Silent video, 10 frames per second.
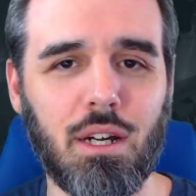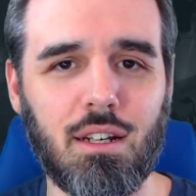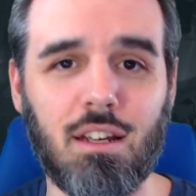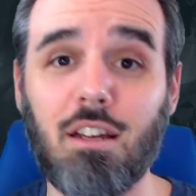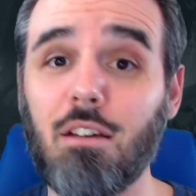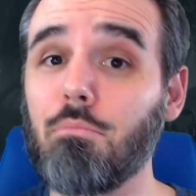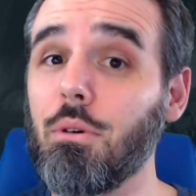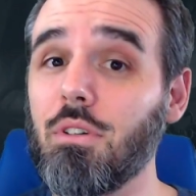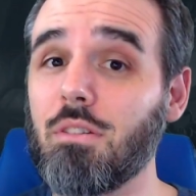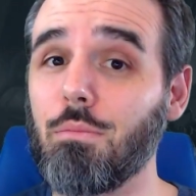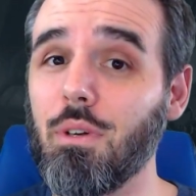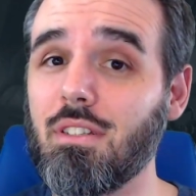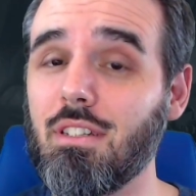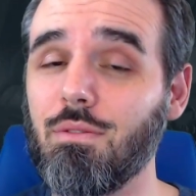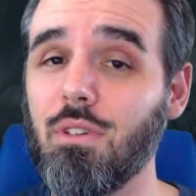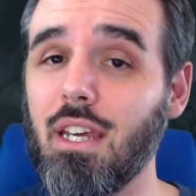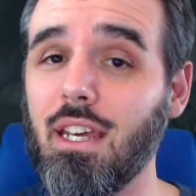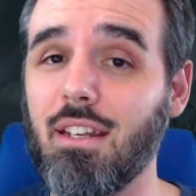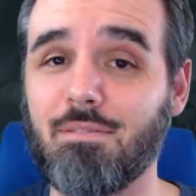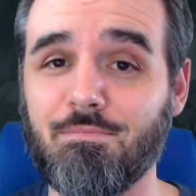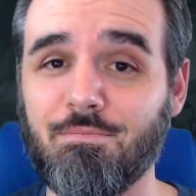but bonus points if you can.